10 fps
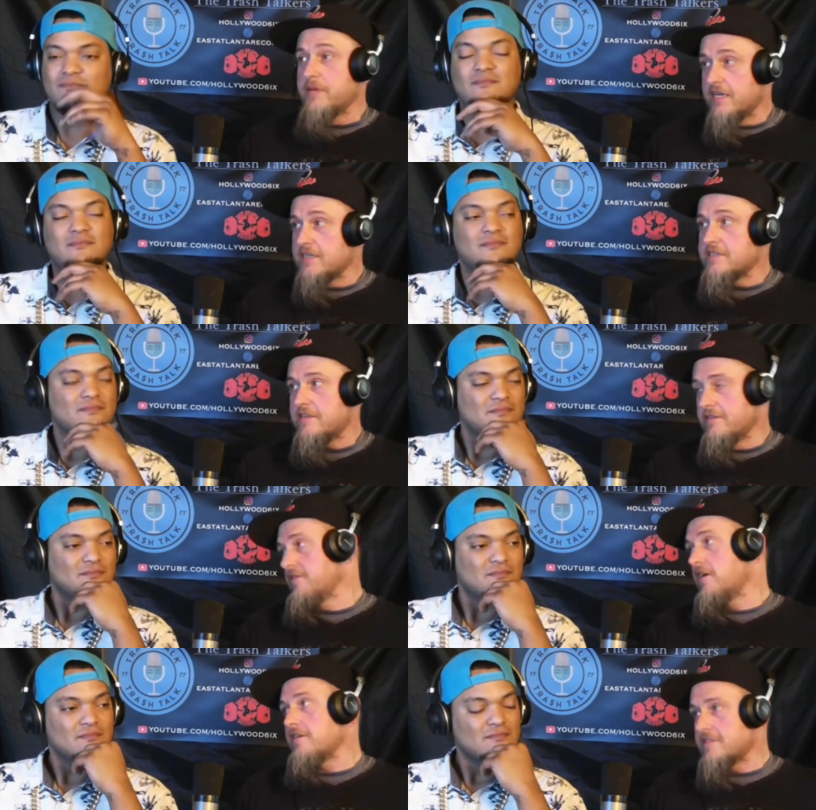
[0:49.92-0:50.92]
Speaker 1: biggest
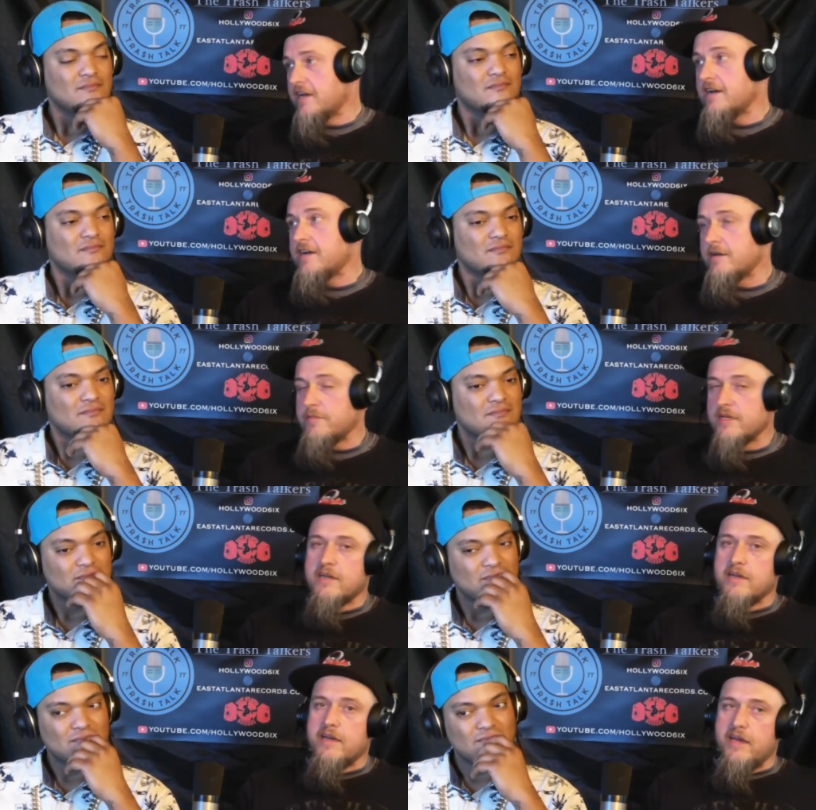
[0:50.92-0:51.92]
of all time.
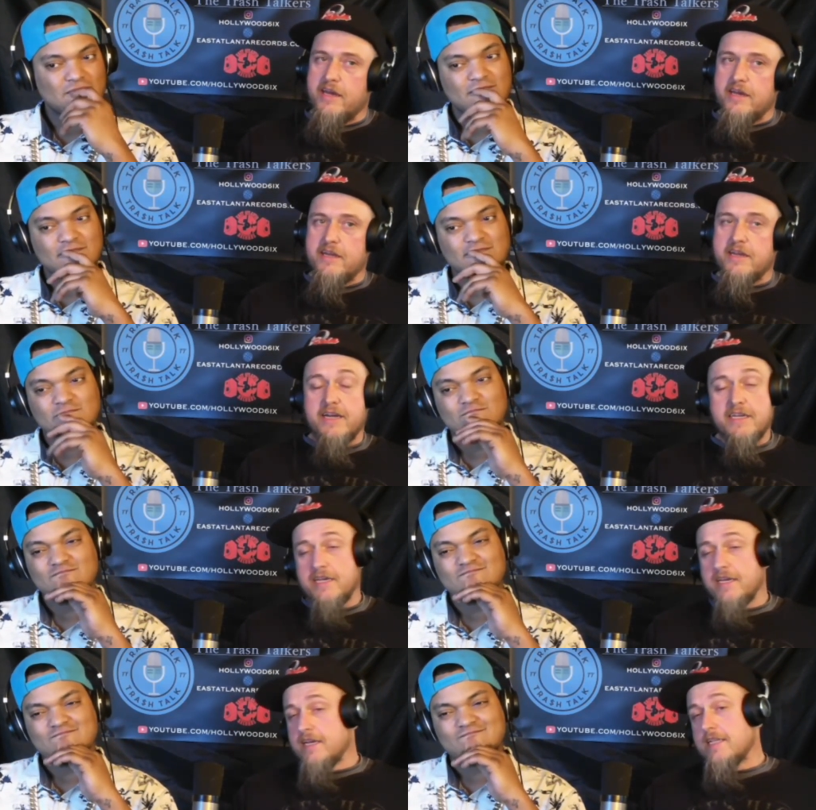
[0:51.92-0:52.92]
And I
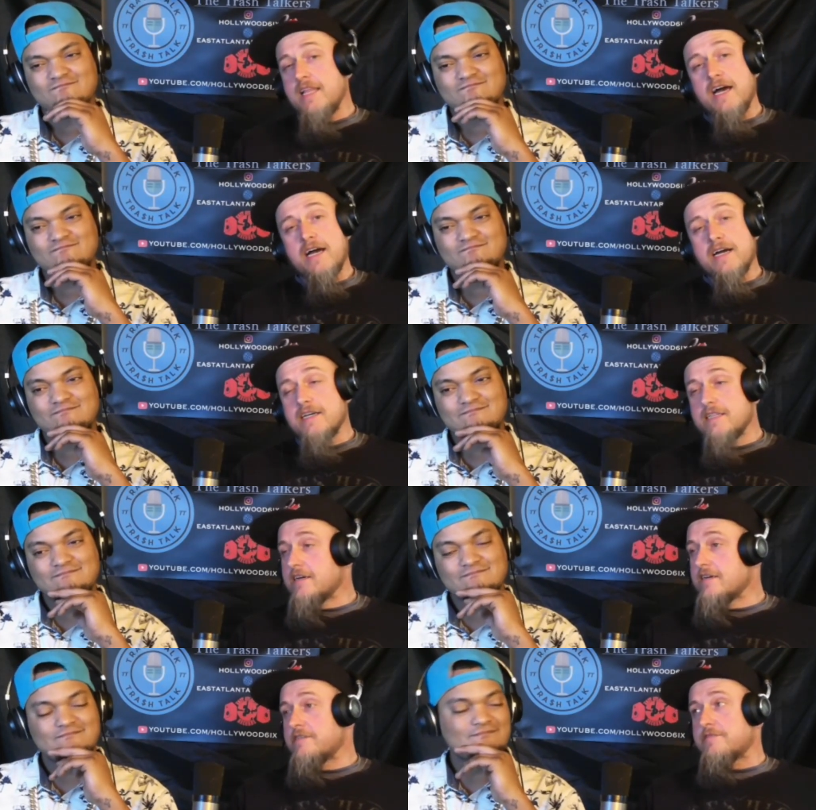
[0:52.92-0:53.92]
can't lie, I
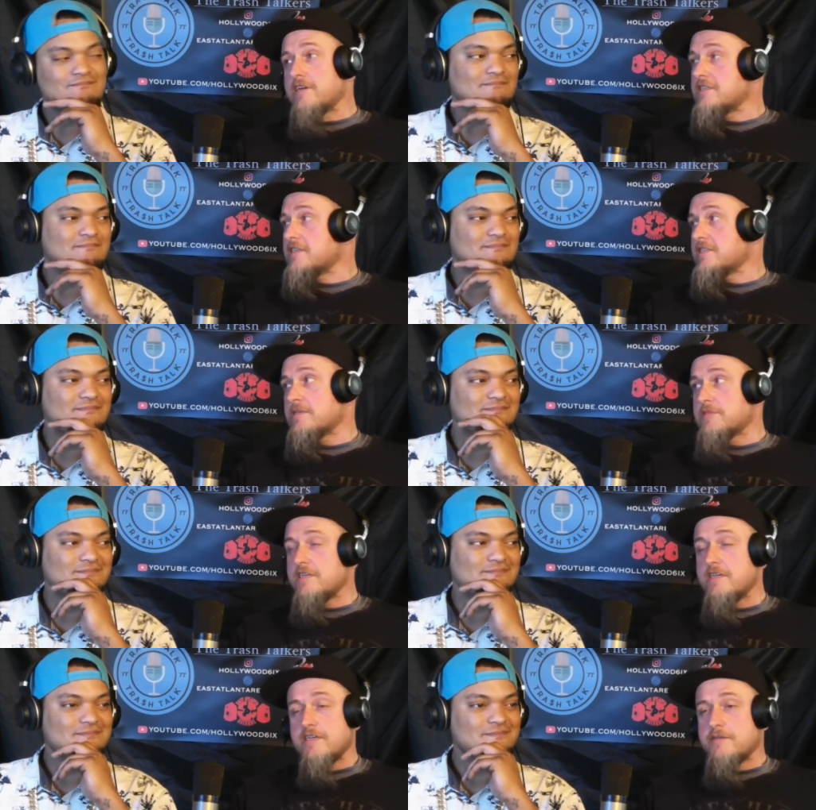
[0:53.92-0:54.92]
love Rage Against the
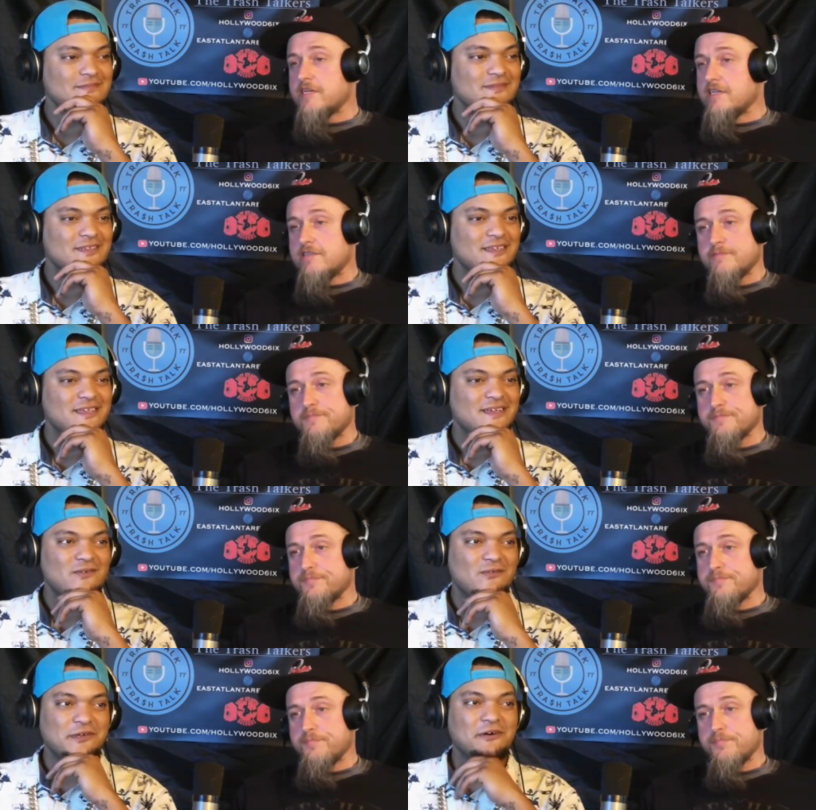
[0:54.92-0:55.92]
Machine, man.
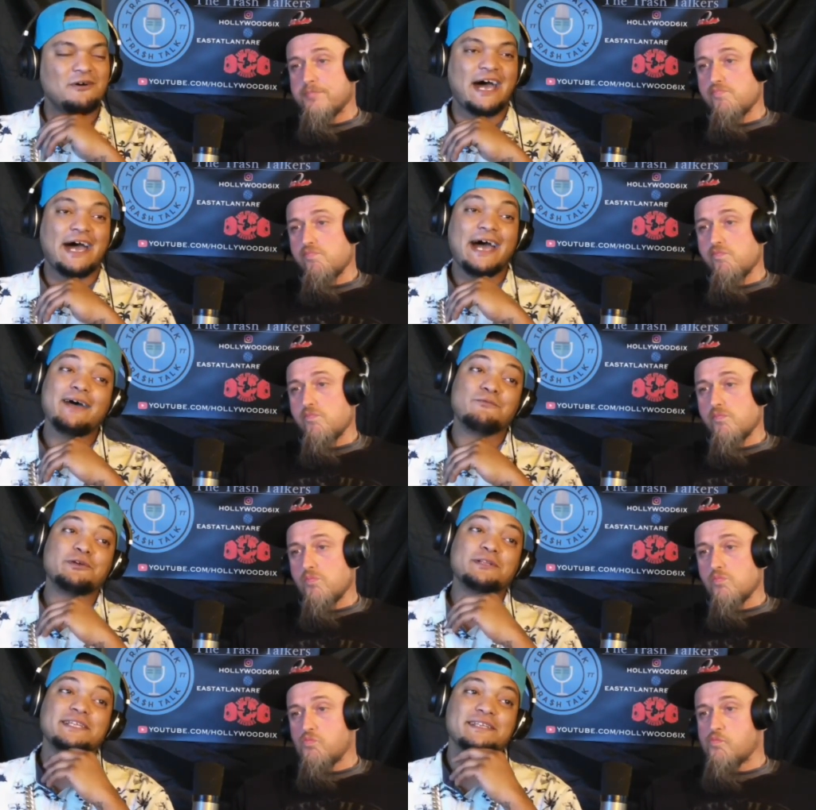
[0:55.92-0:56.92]
Speaker 2: Well, I
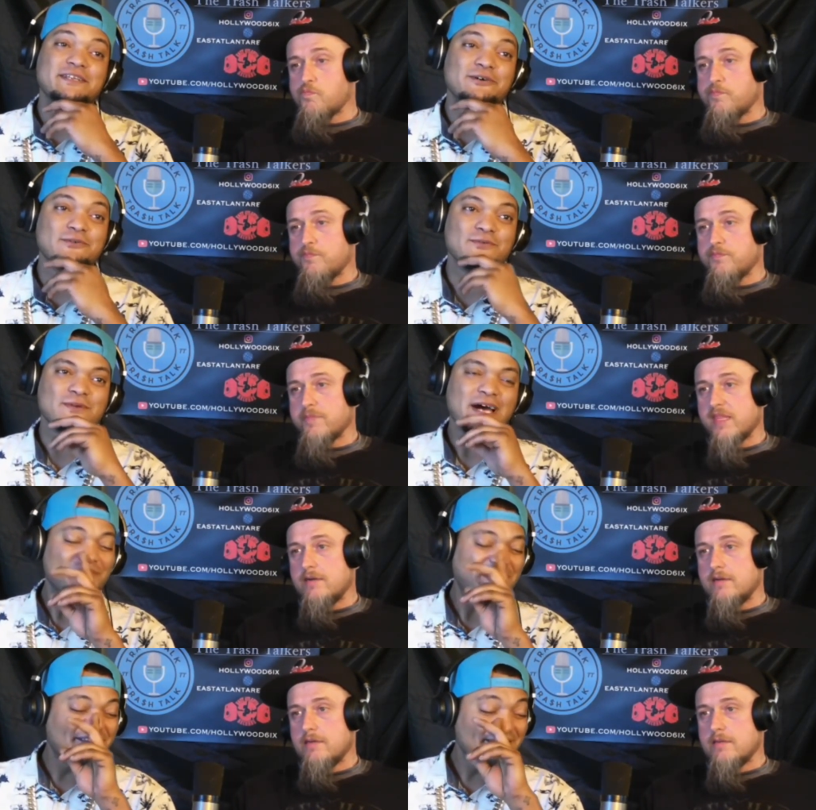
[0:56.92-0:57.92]
really know. I
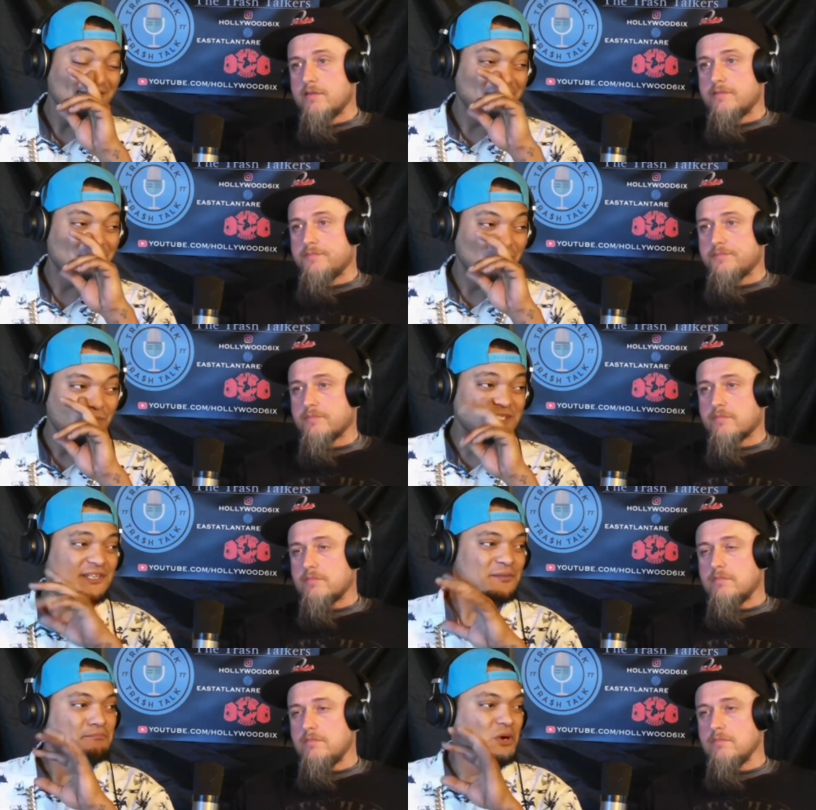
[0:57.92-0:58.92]
don't. I think I only know
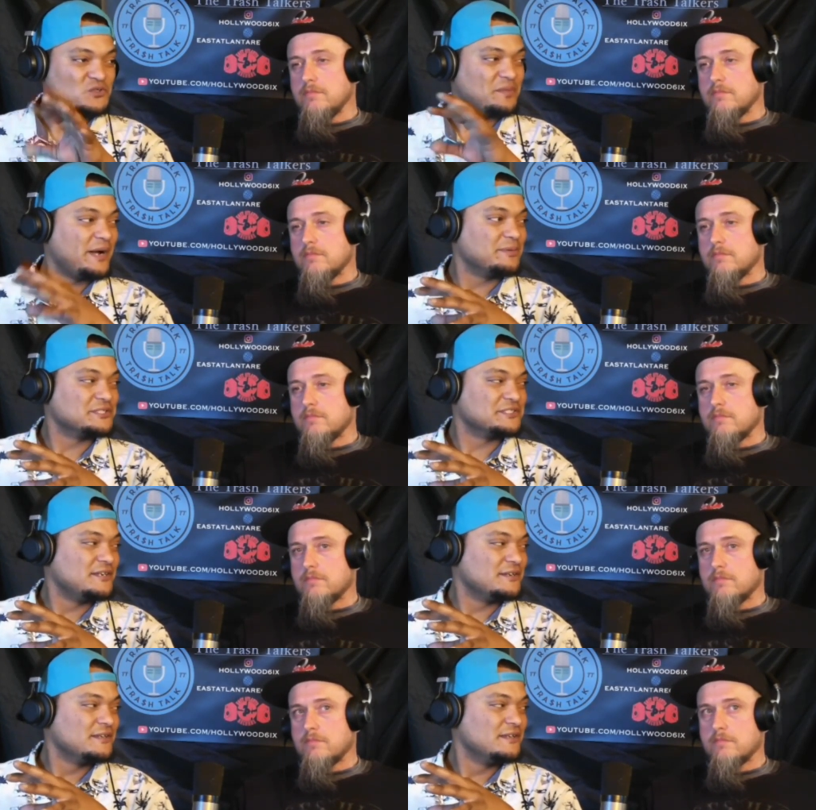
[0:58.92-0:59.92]
what's their most popular
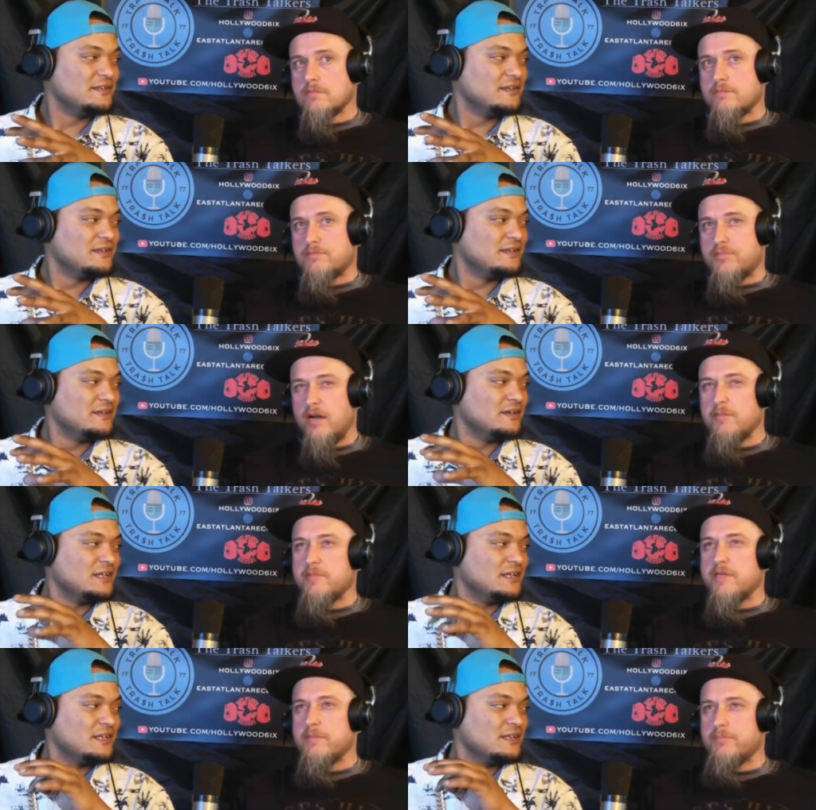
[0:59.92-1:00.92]
song.
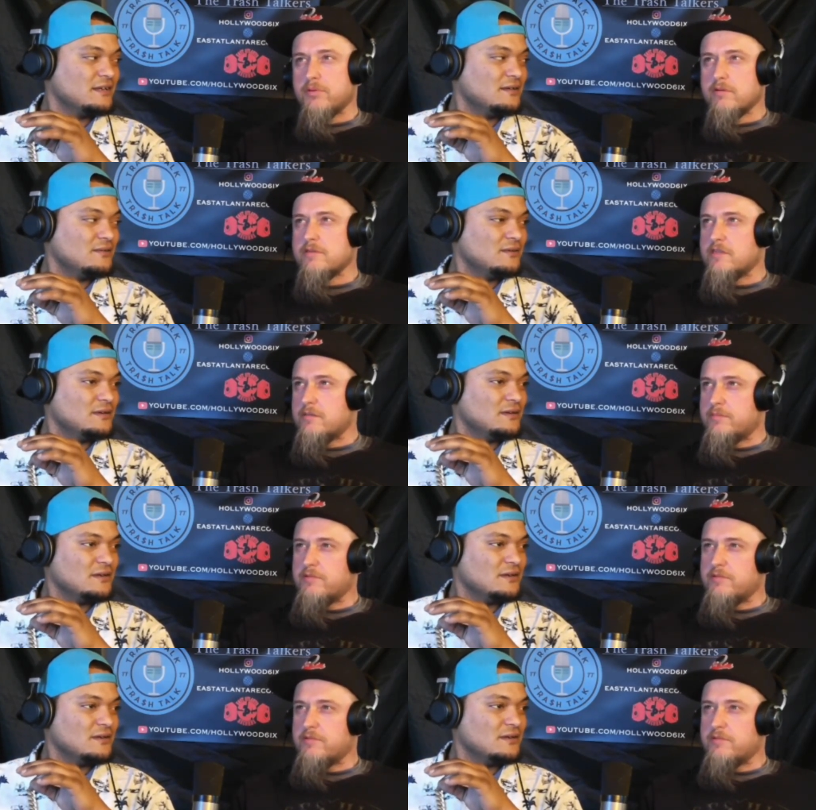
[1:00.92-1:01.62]
Speaker 1: Probably "Bulls on